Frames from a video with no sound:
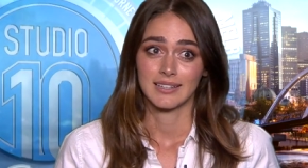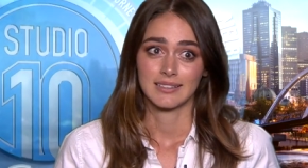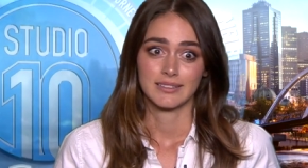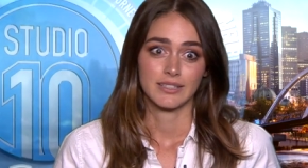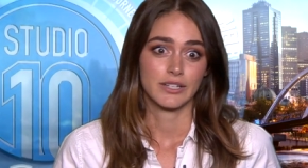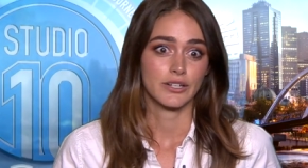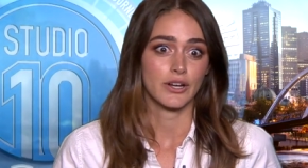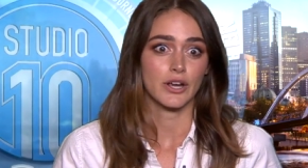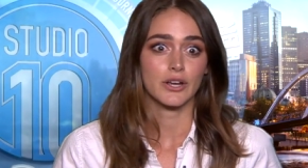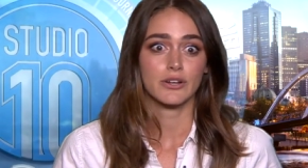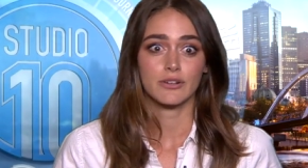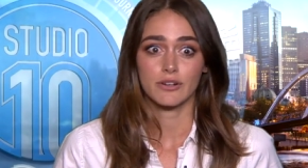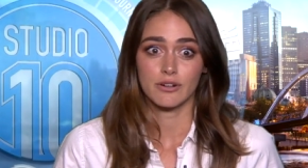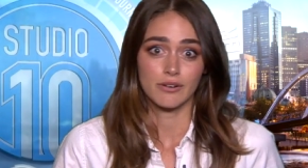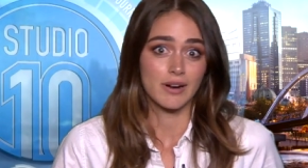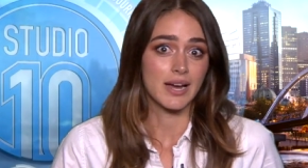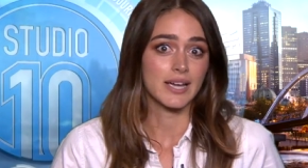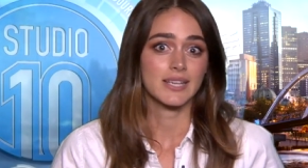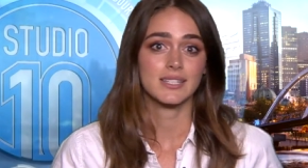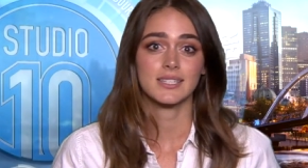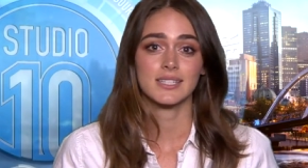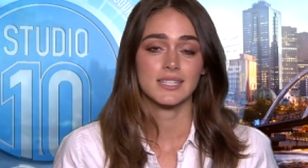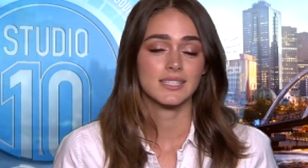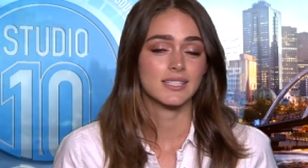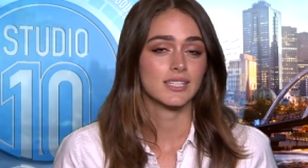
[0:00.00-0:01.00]
you know,
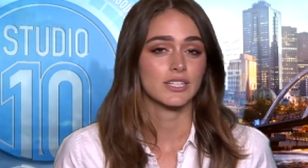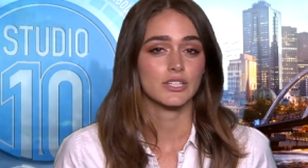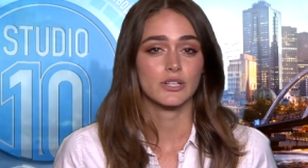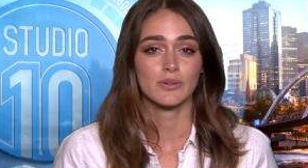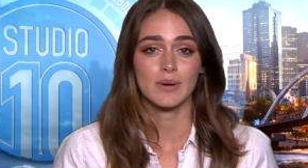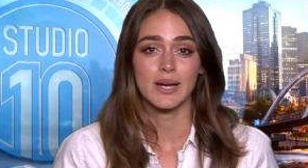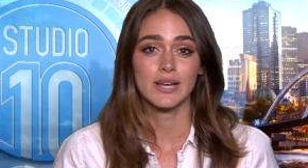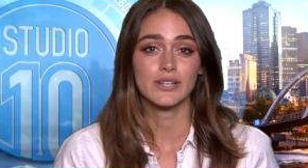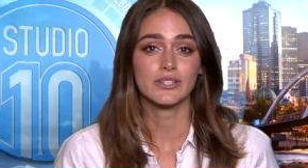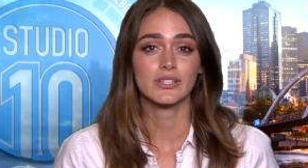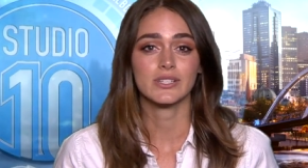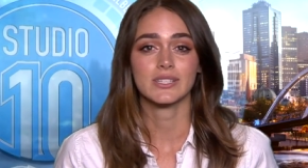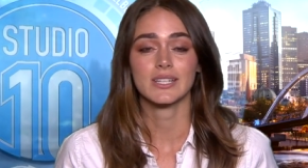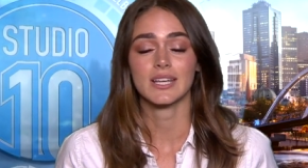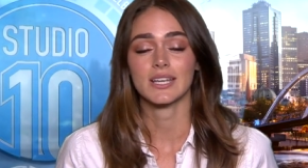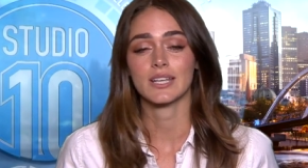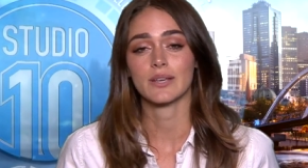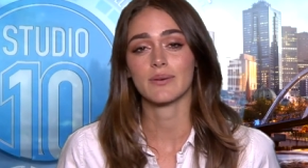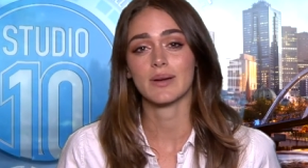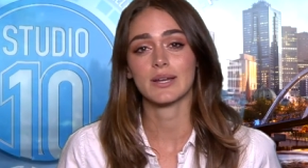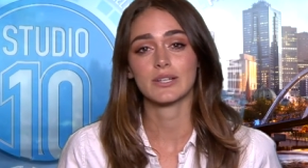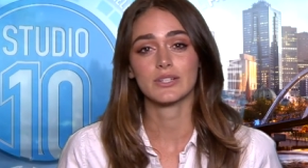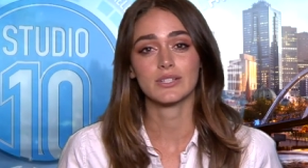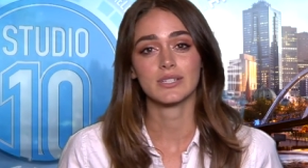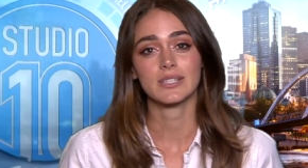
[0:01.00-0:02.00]
crazy situations that
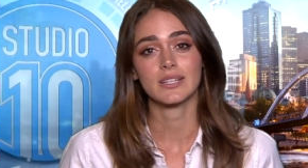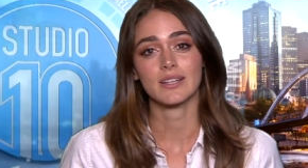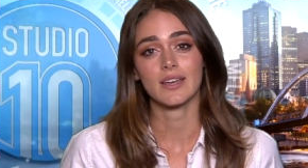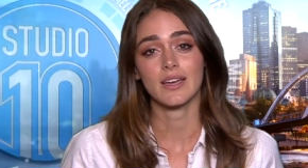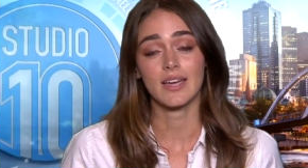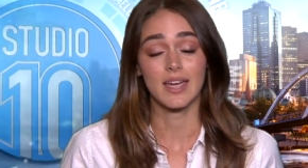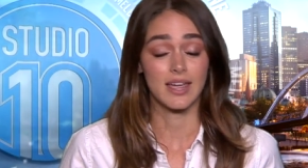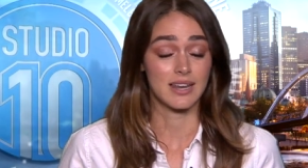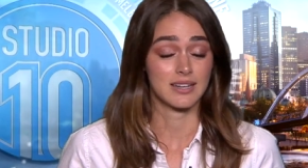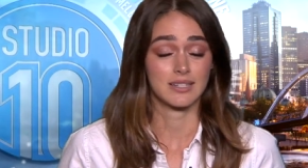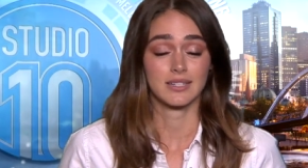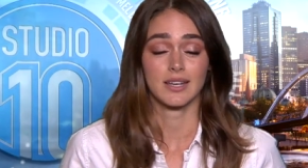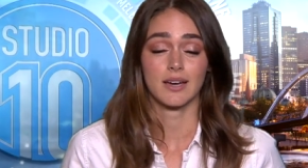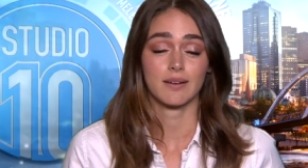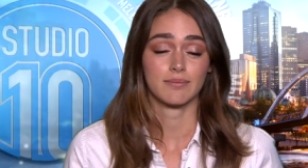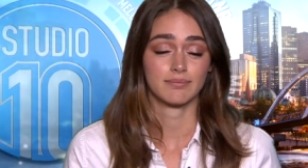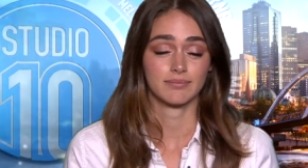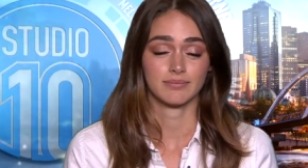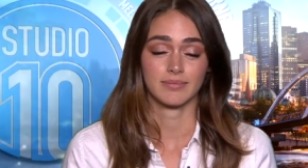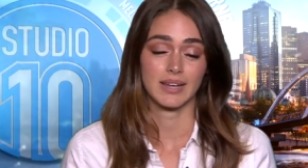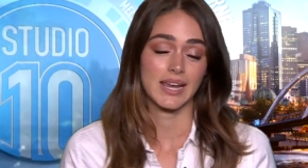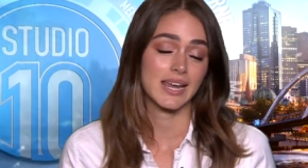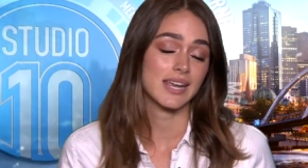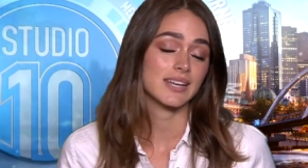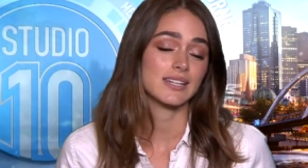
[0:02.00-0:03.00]
you end just end up
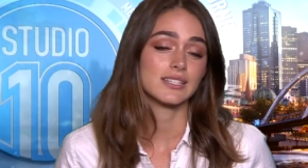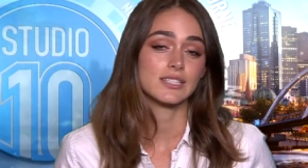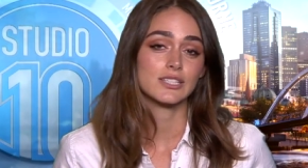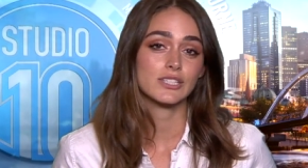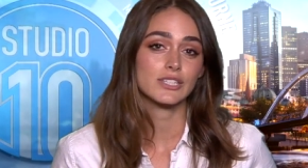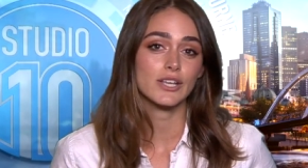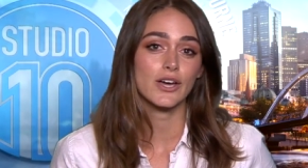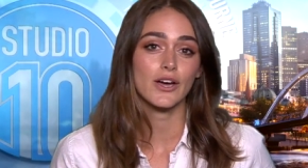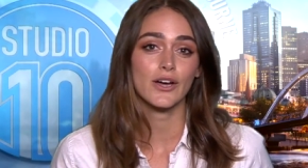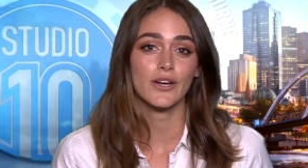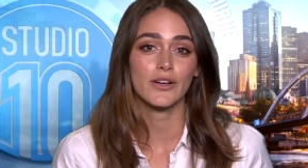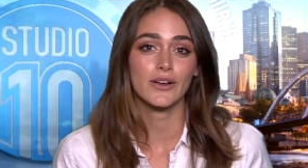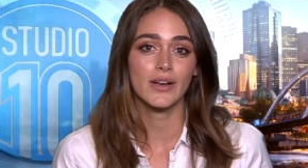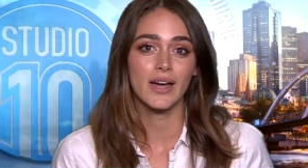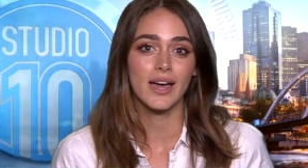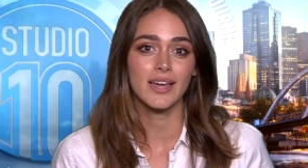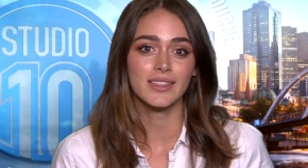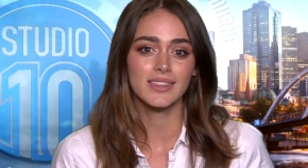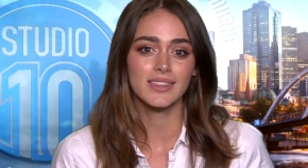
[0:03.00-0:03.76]
in. So I